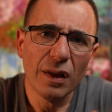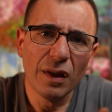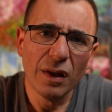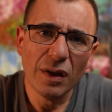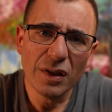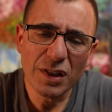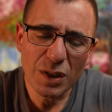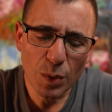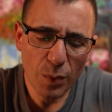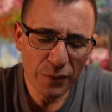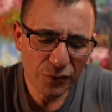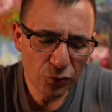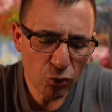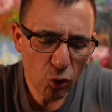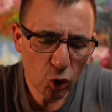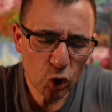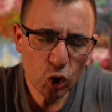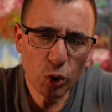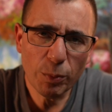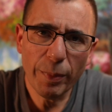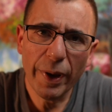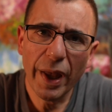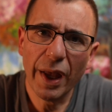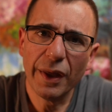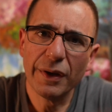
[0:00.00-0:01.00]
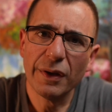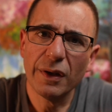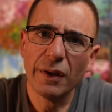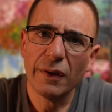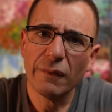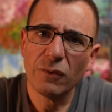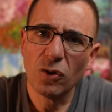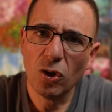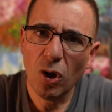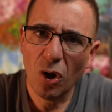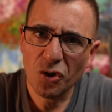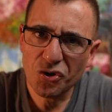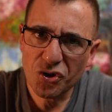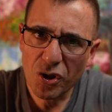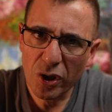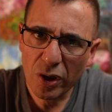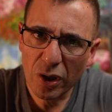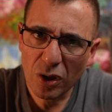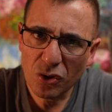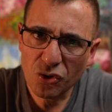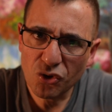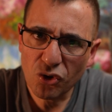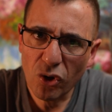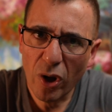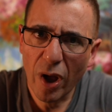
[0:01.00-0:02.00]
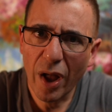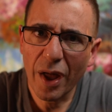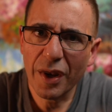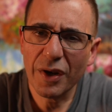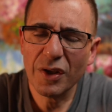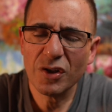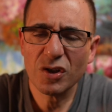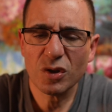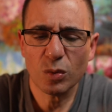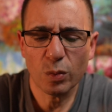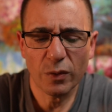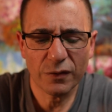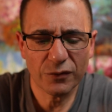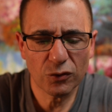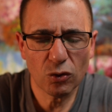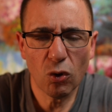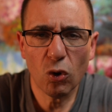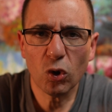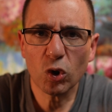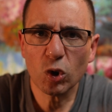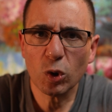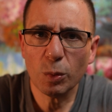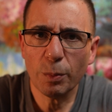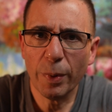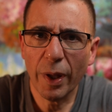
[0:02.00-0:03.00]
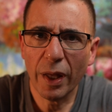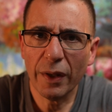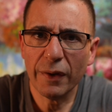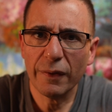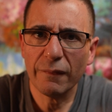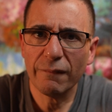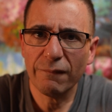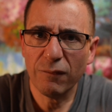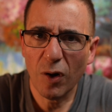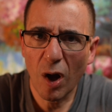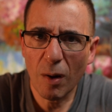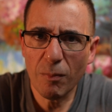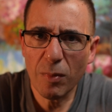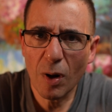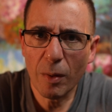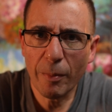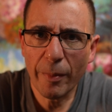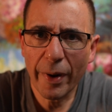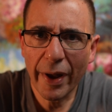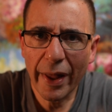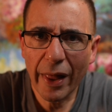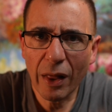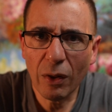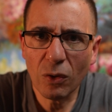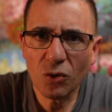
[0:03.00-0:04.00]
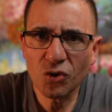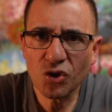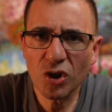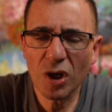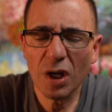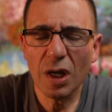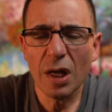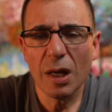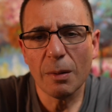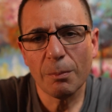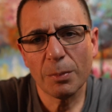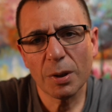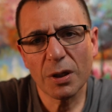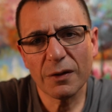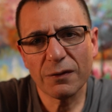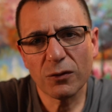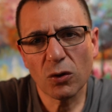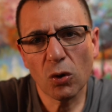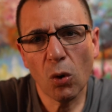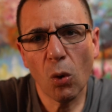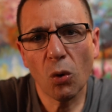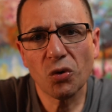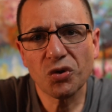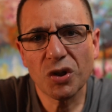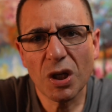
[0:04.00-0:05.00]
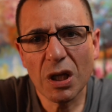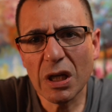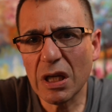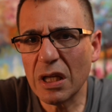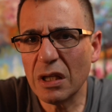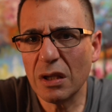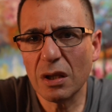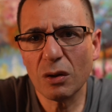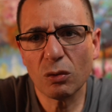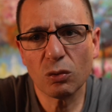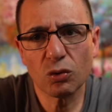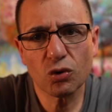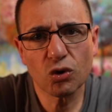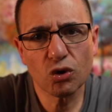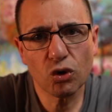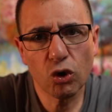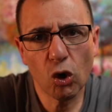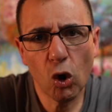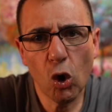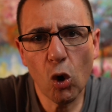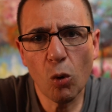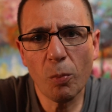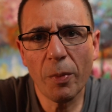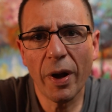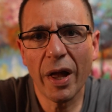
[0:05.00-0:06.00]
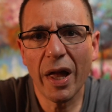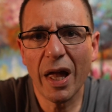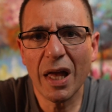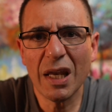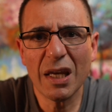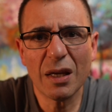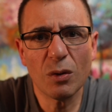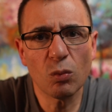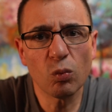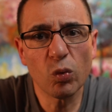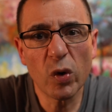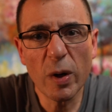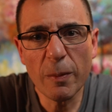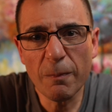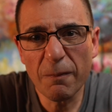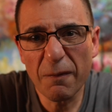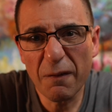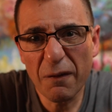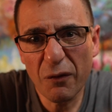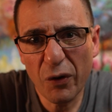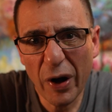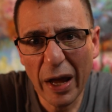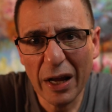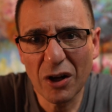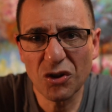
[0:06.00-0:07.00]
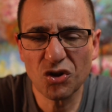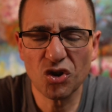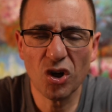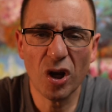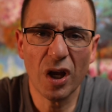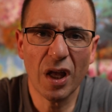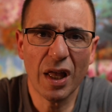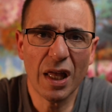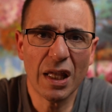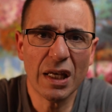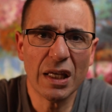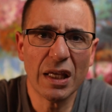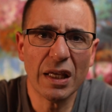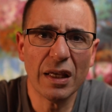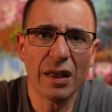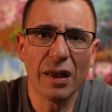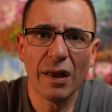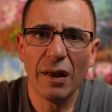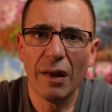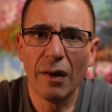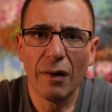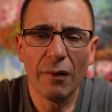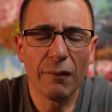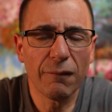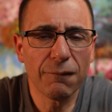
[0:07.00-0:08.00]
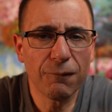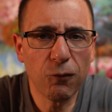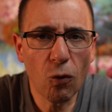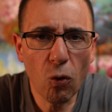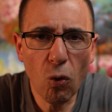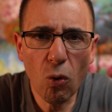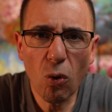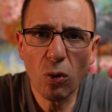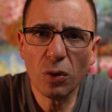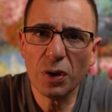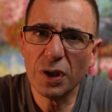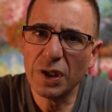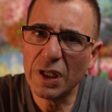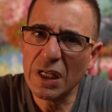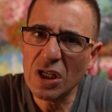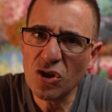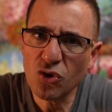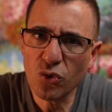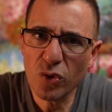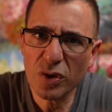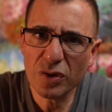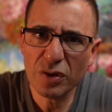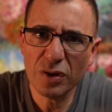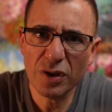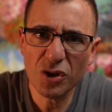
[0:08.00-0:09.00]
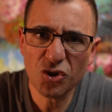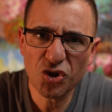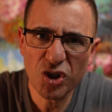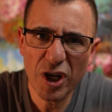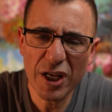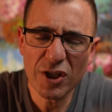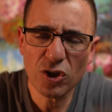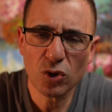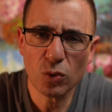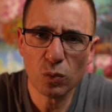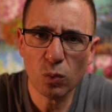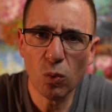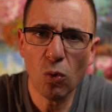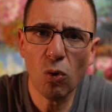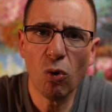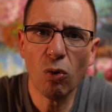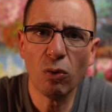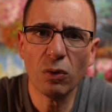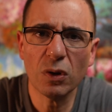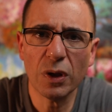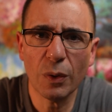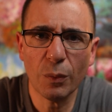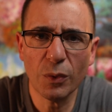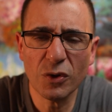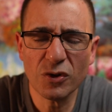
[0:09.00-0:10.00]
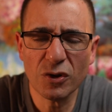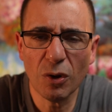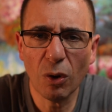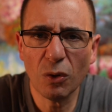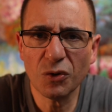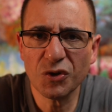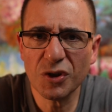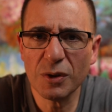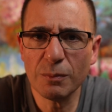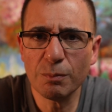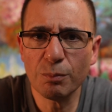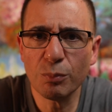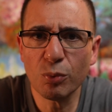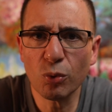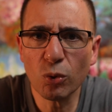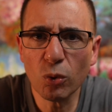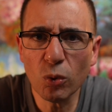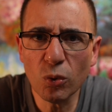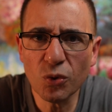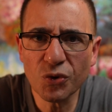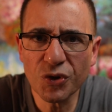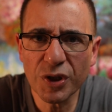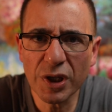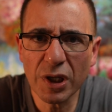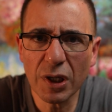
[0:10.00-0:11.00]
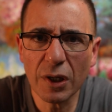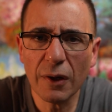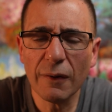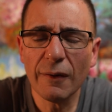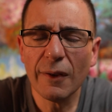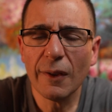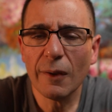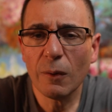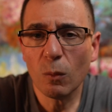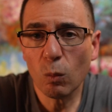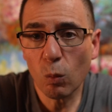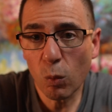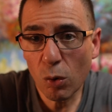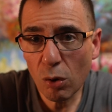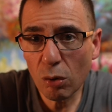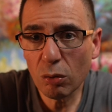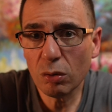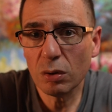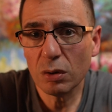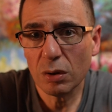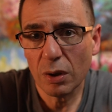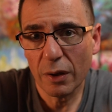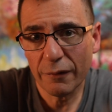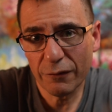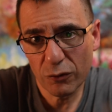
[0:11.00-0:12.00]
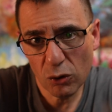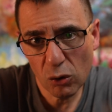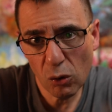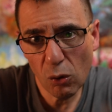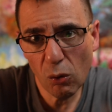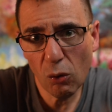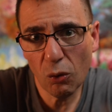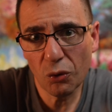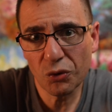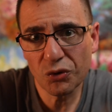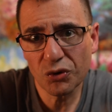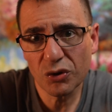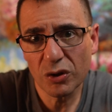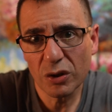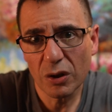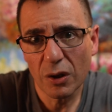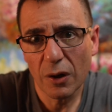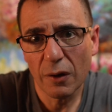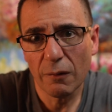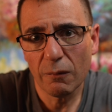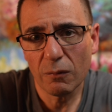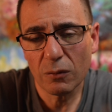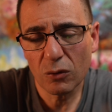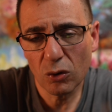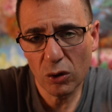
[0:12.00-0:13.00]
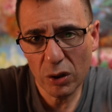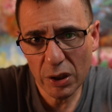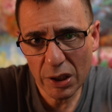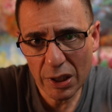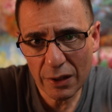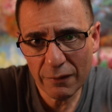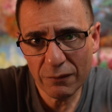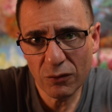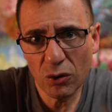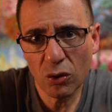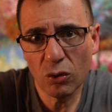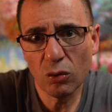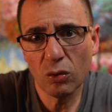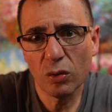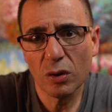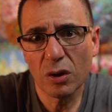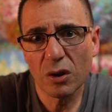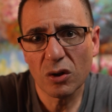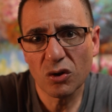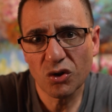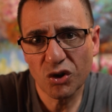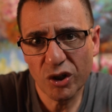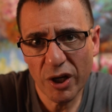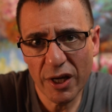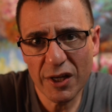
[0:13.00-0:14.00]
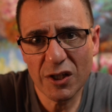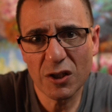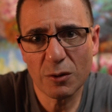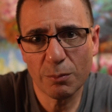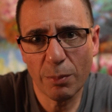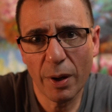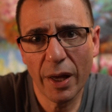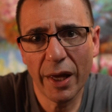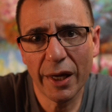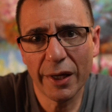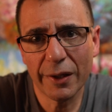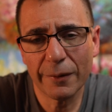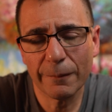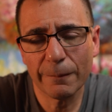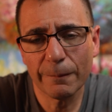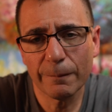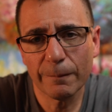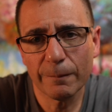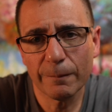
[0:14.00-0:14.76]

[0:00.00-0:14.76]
So we've talked about costochondritis, we've talked about fibromyalgia, but of course any little trauma, any rib fracture, any fall, an injury to the chest wall that results in bruising will, of course, give you chest pain.